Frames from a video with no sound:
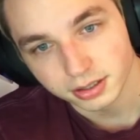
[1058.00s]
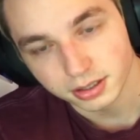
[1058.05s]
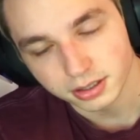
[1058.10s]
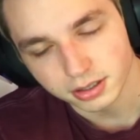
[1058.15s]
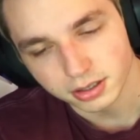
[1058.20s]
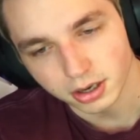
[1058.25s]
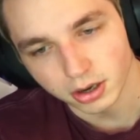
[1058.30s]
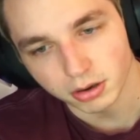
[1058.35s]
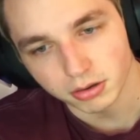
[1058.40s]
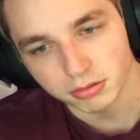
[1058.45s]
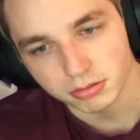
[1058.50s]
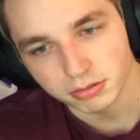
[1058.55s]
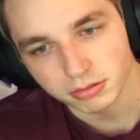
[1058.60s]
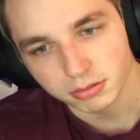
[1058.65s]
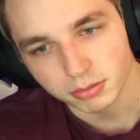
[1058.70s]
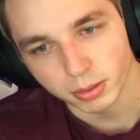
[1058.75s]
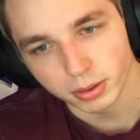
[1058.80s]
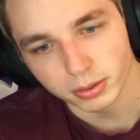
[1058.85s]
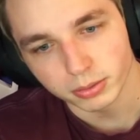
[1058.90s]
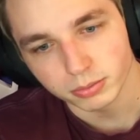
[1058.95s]
Oh,
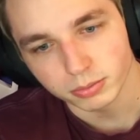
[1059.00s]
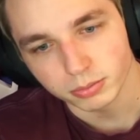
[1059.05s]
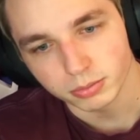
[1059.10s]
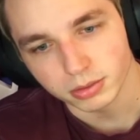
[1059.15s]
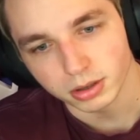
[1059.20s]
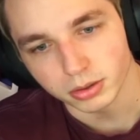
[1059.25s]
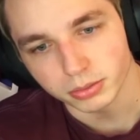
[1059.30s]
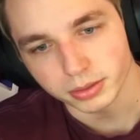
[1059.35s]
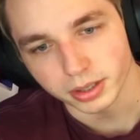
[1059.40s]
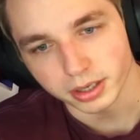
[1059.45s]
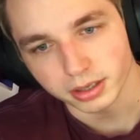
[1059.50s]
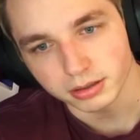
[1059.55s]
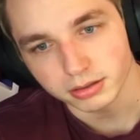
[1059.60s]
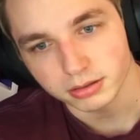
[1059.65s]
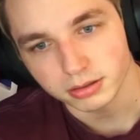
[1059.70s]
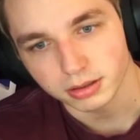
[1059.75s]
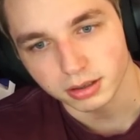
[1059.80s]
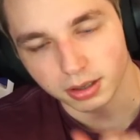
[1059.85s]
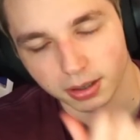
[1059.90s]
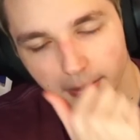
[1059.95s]
what? Okay.
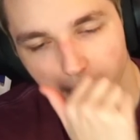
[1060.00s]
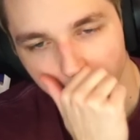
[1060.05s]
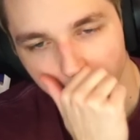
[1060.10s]
Um,